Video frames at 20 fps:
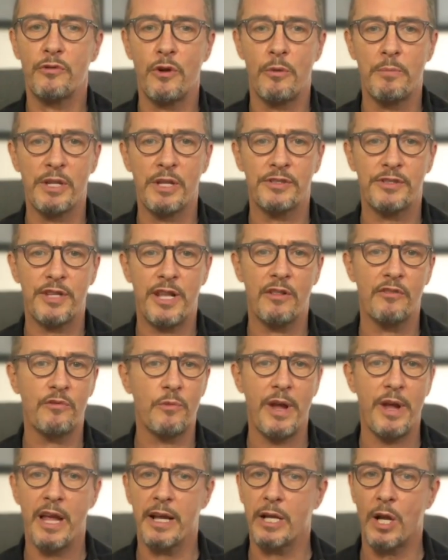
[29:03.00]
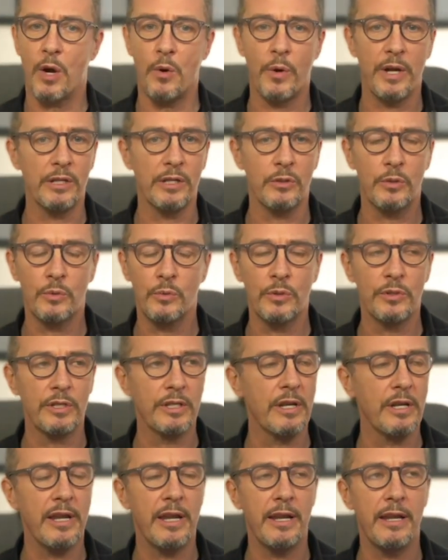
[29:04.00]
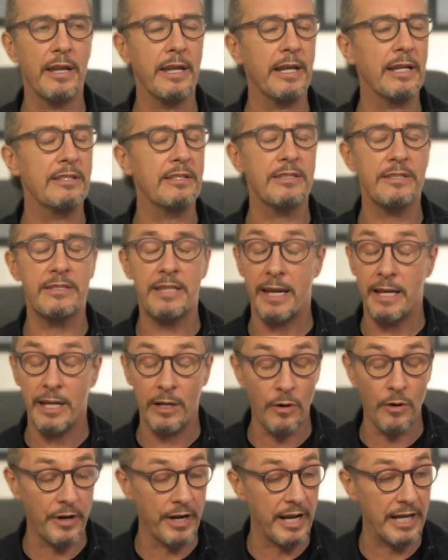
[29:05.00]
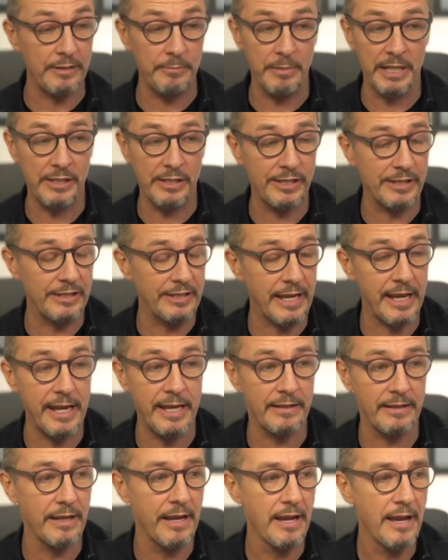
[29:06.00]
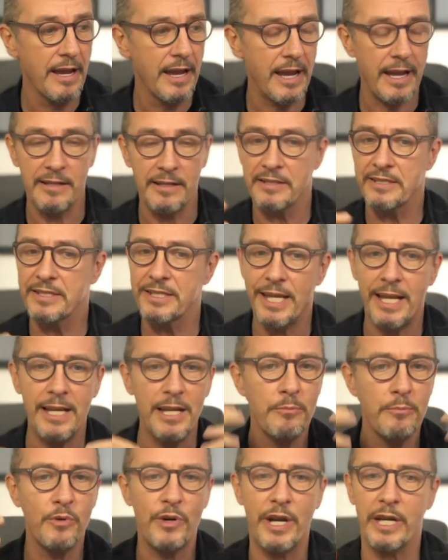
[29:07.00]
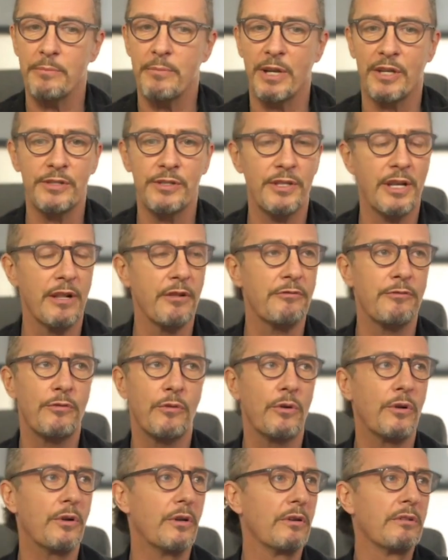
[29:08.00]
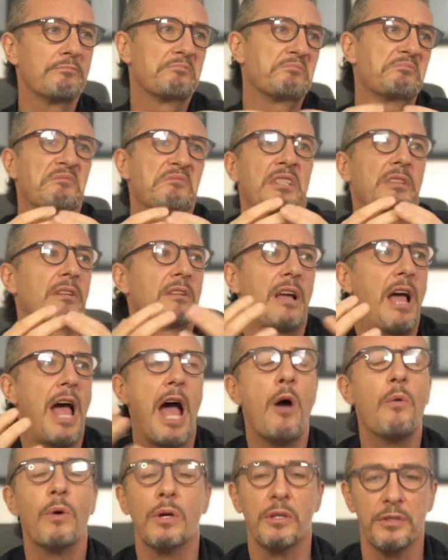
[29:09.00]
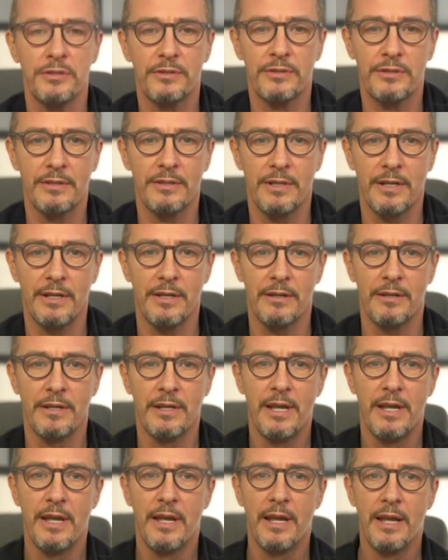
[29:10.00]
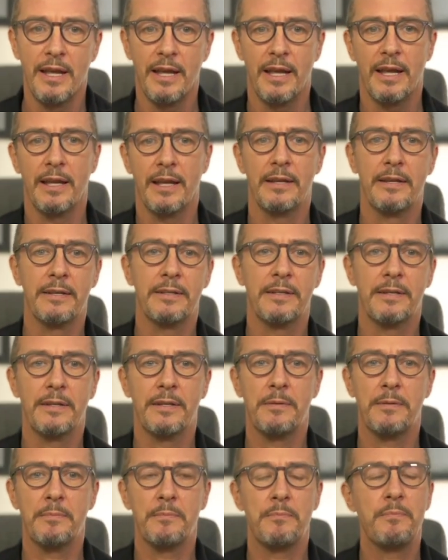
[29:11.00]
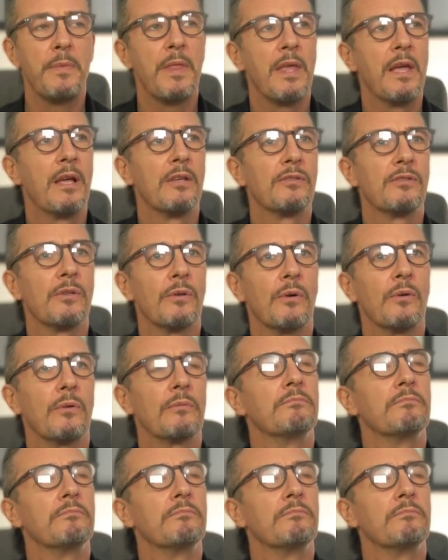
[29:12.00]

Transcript: myself where I go into an ecstatic orgasmic state and celebrate myself for hours. So